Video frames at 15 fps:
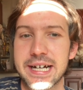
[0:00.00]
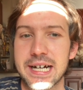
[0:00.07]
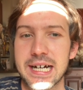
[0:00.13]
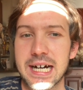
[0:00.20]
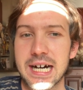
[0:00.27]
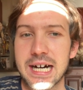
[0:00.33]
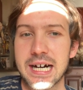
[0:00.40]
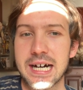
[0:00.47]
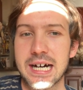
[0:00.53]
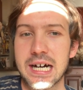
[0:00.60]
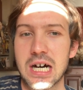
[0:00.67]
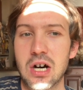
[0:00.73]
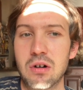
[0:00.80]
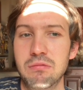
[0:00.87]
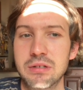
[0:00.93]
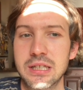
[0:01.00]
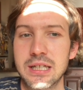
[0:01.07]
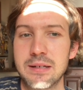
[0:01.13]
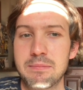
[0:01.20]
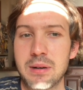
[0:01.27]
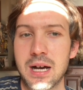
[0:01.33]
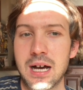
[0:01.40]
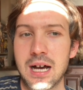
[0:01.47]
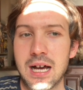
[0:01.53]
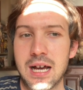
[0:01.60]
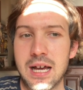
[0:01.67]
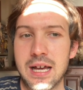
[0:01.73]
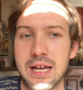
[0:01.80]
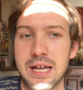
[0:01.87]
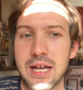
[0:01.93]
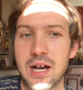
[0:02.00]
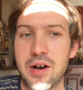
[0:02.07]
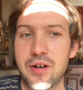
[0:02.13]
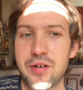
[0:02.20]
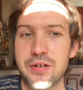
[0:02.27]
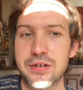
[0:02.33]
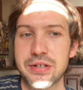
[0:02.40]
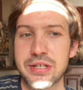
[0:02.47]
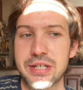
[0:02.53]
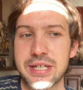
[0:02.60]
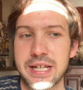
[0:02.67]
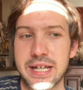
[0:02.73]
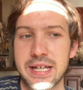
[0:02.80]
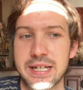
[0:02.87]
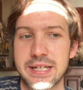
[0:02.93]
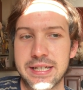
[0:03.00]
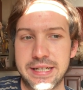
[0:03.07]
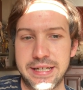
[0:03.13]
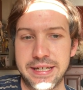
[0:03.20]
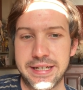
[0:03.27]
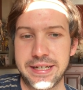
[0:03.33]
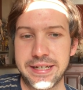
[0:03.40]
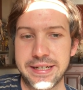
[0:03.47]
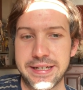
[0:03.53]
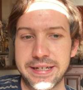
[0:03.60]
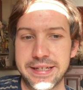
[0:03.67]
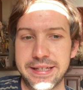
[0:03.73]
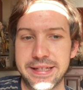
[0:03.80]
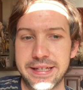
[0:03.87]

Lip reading: only by understanding